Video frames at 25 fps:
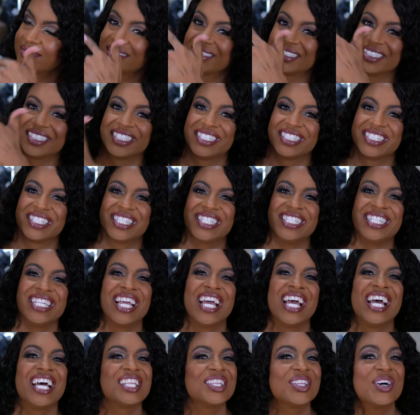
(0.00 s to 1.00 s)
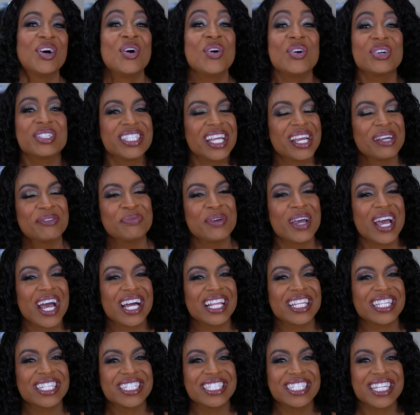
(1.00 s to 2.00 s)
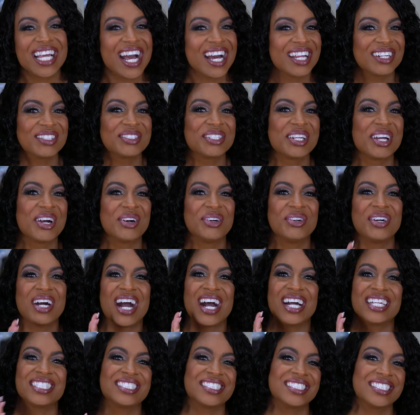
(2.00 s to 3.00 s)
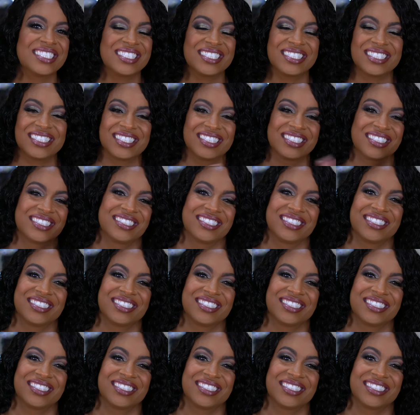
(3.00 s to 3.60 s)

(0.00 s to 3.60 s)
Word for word: The whole damn palette. I don't know. I just,